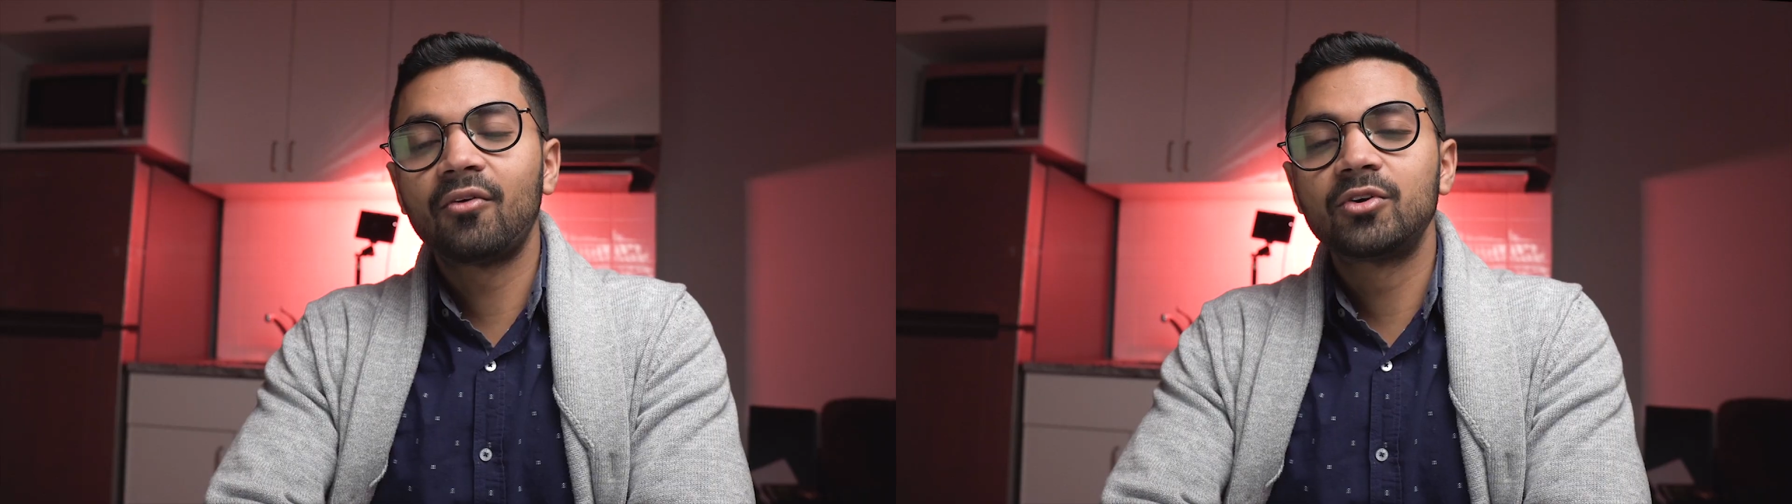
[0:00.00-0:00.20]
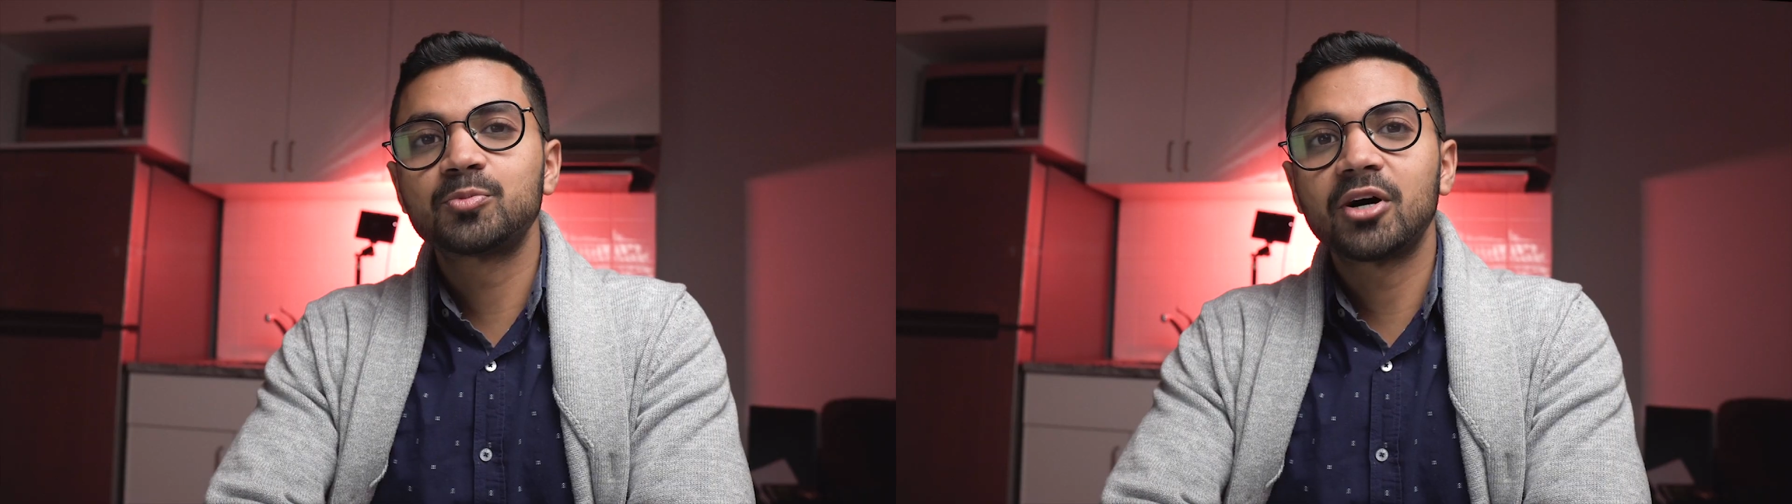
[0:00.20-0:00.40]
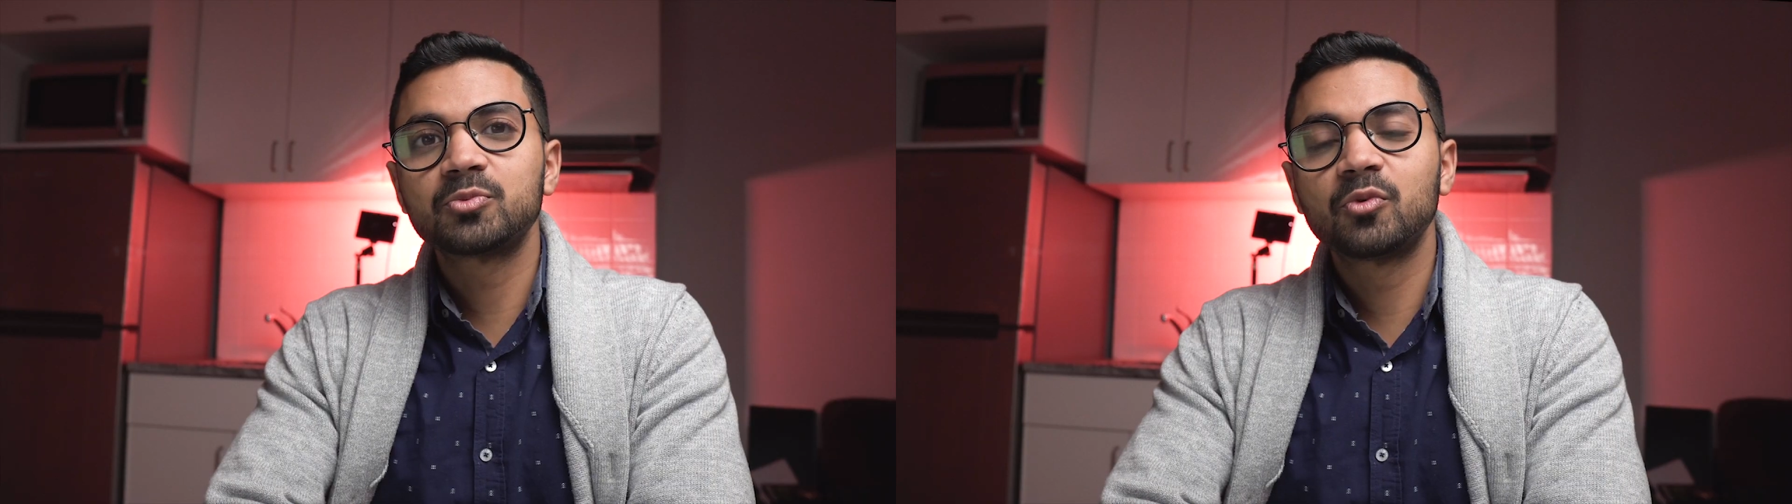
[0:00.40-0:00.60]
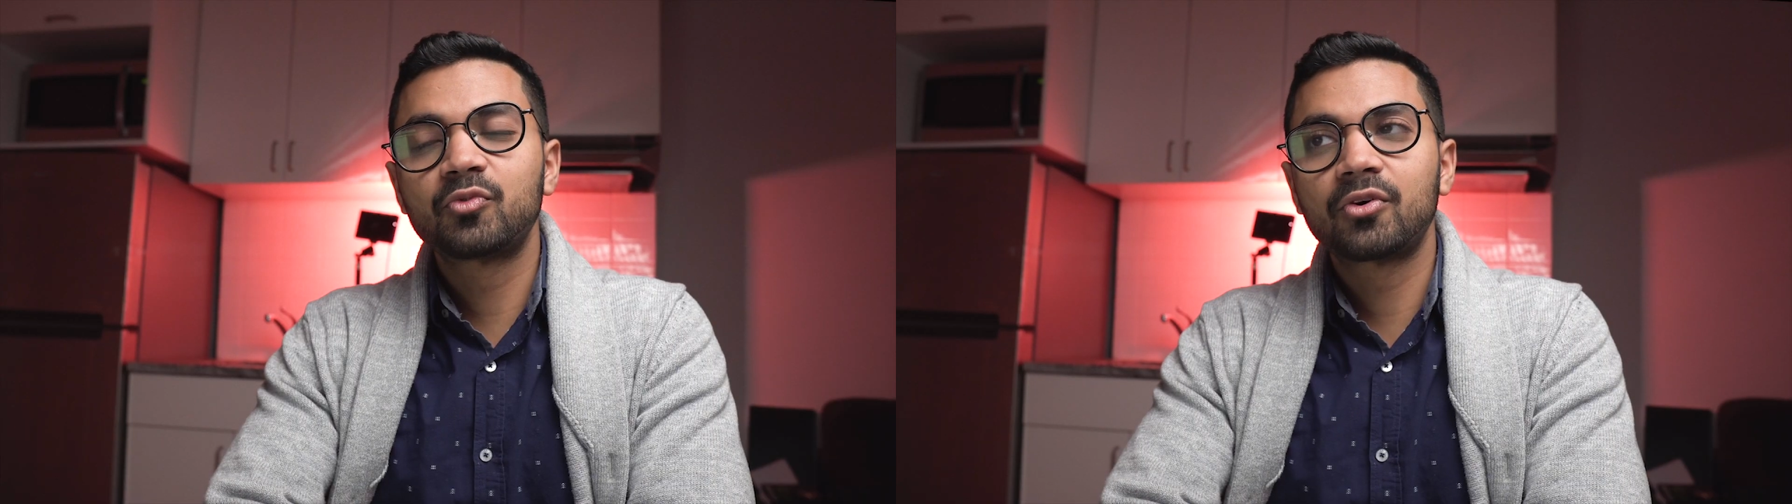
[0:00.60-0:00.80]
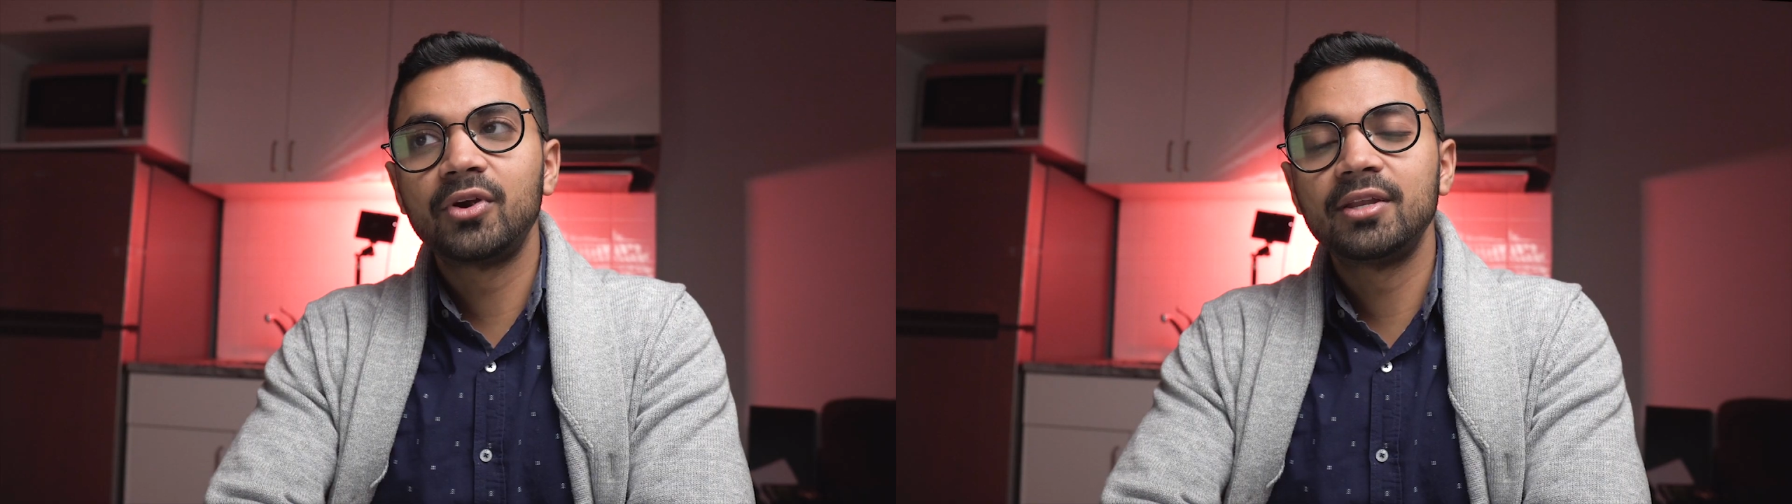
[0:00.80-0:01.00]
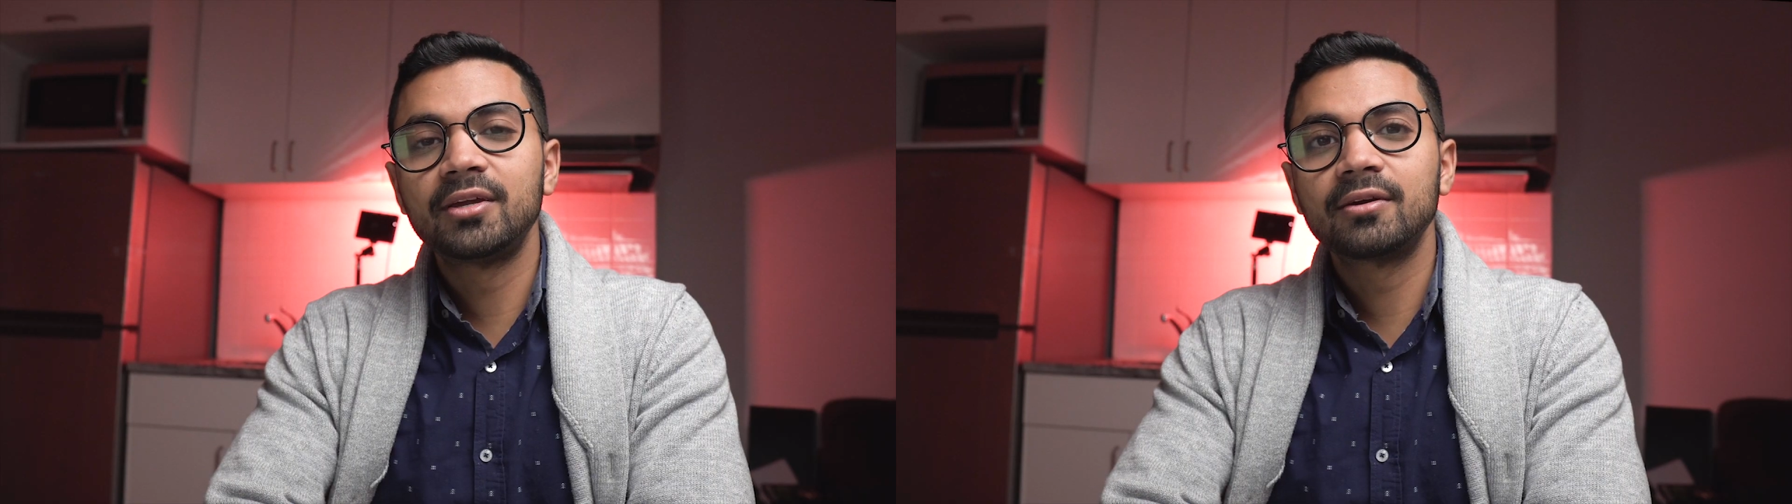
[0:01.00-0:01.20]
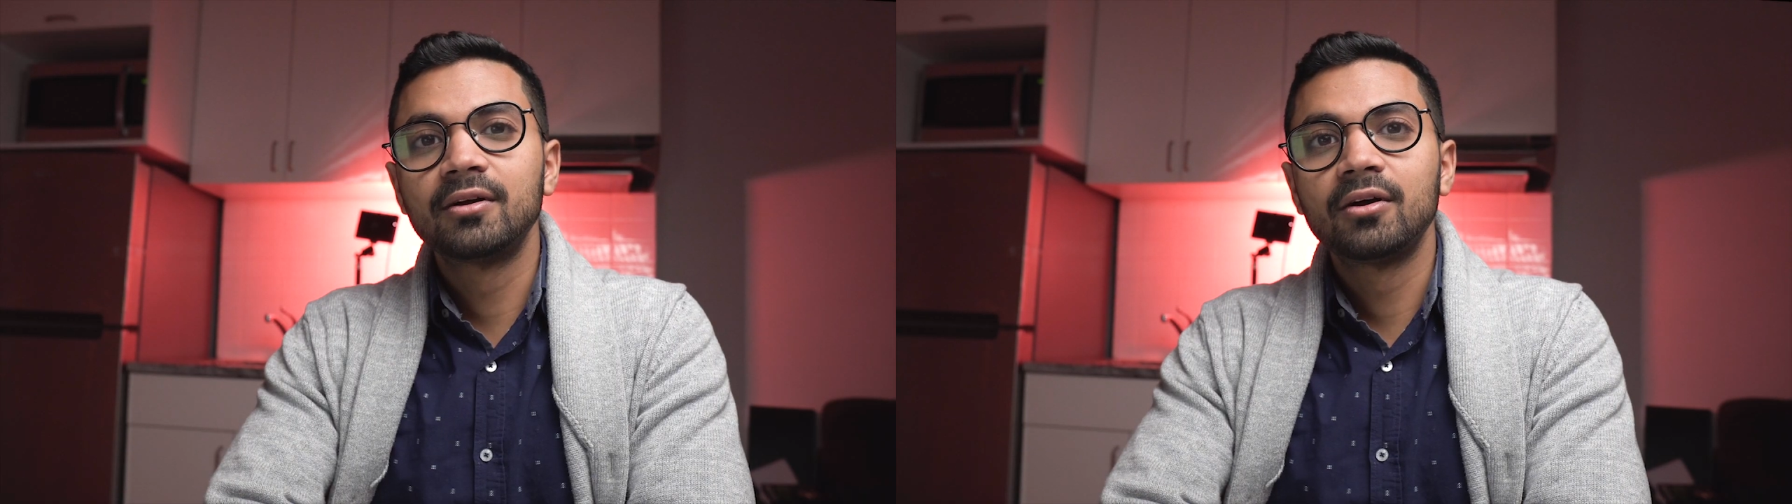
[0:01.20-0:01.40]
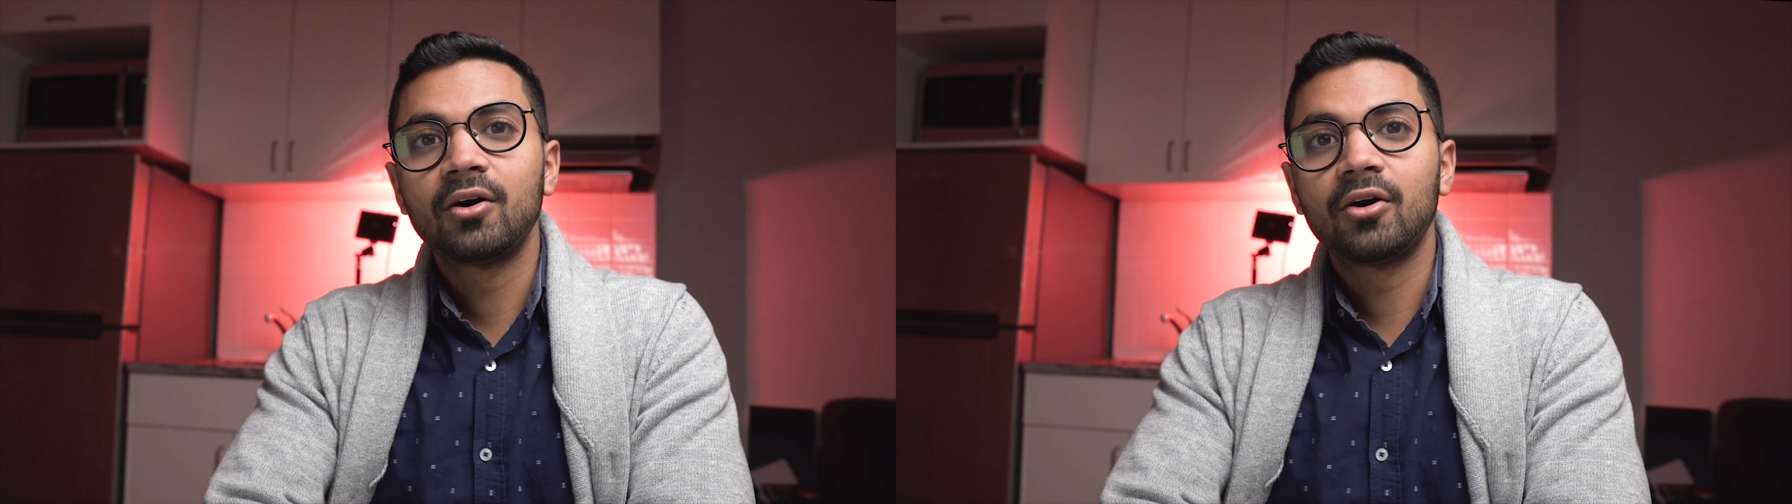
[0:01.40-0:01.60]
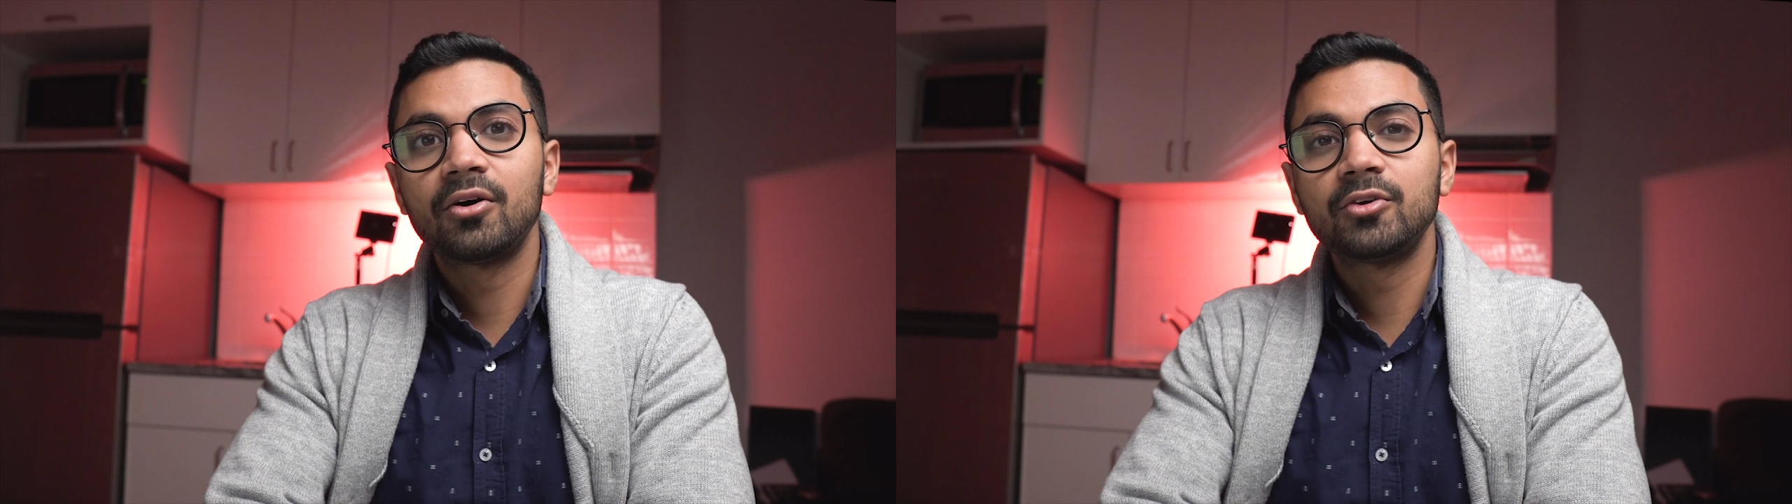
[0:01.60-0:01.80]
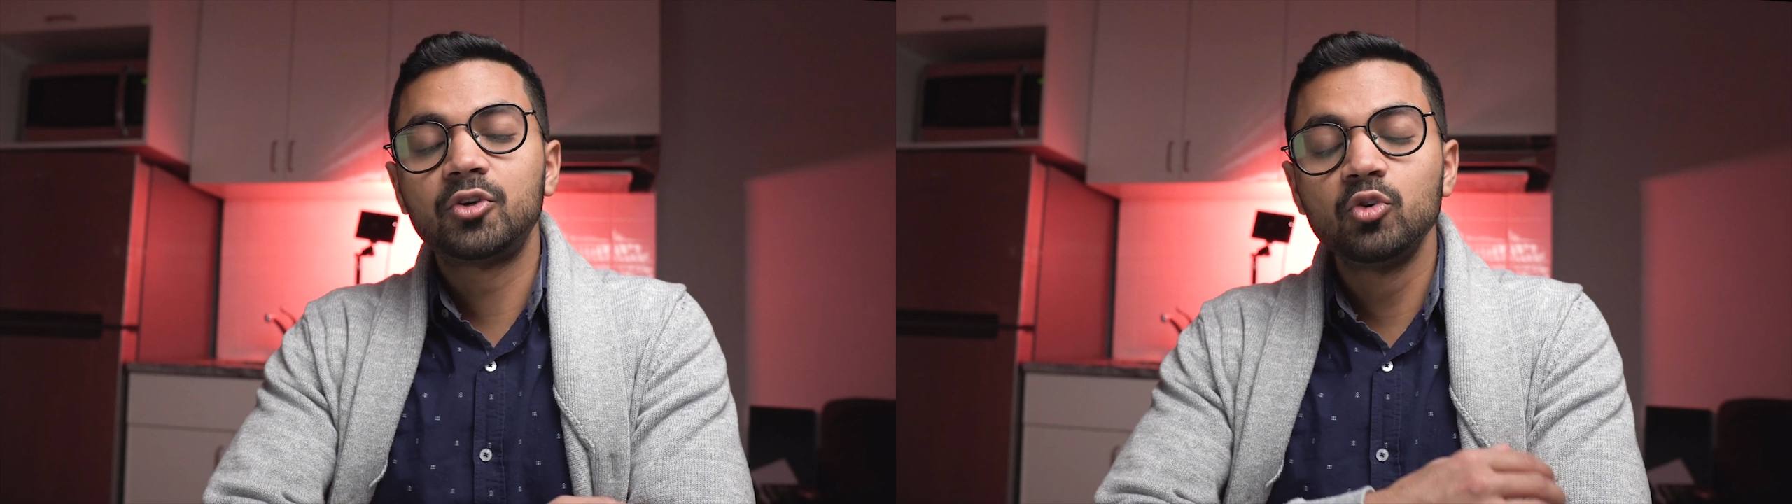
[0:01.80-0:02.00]
are responsible for creating
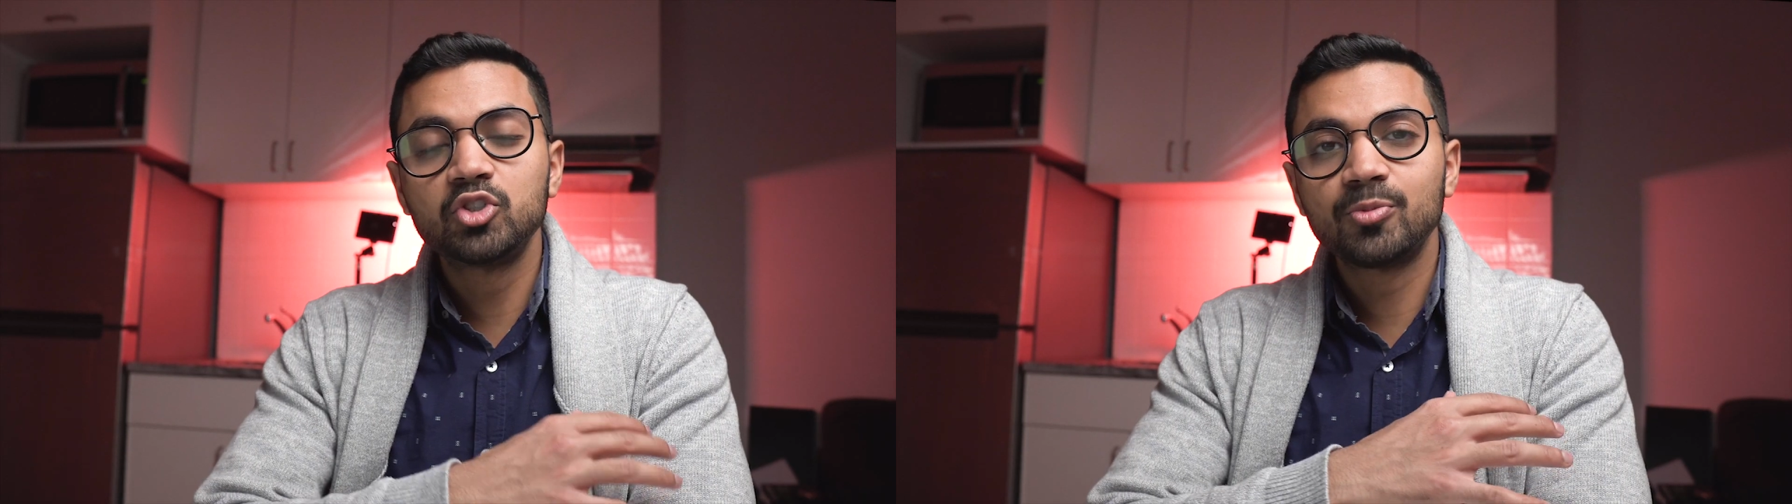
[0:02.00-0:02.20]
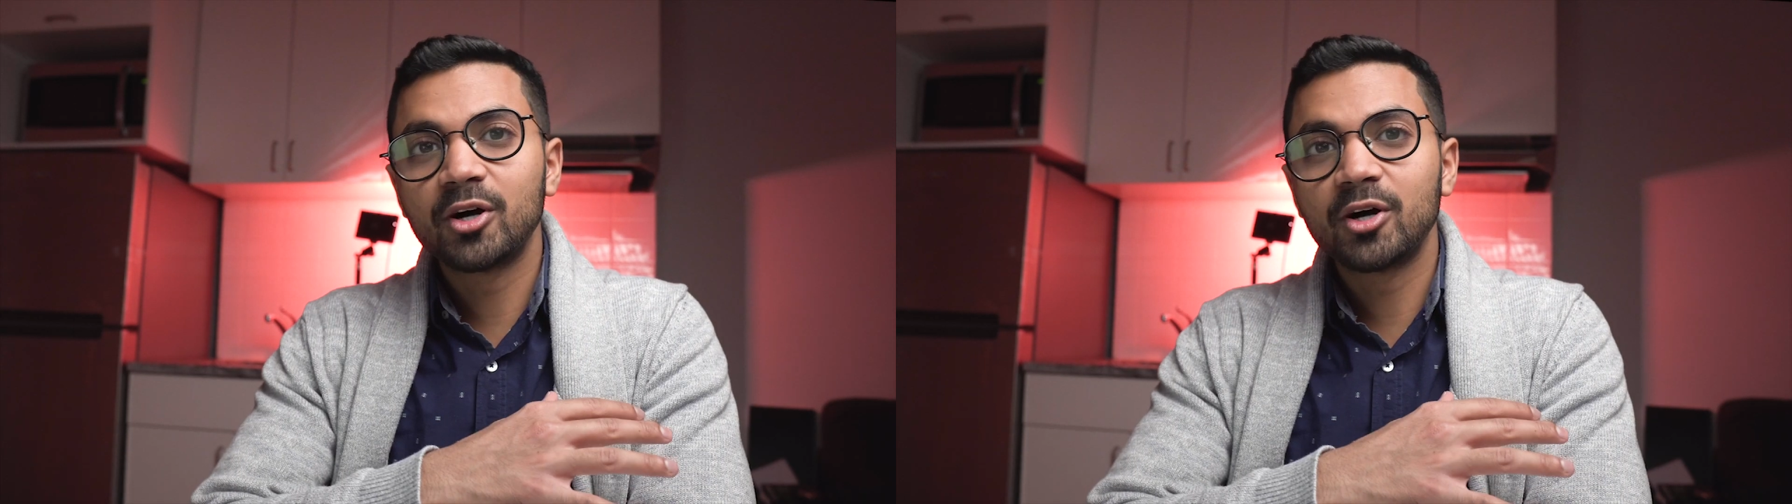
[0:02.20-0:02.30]
huge